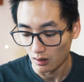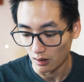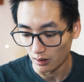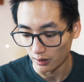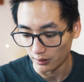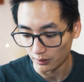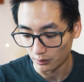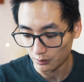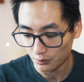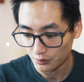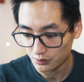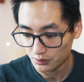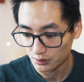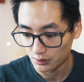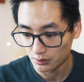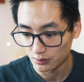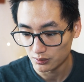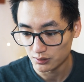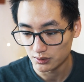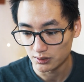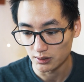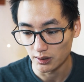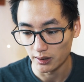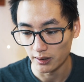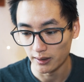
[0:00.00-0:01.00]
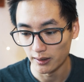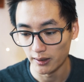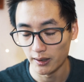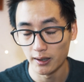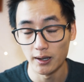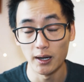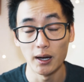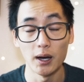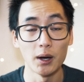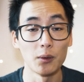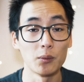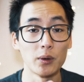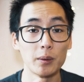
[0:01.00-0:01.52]
I also use
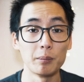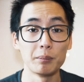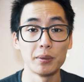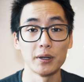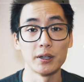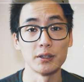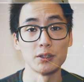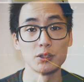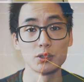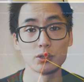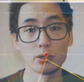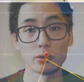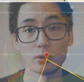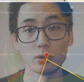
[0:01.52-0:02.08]
a web page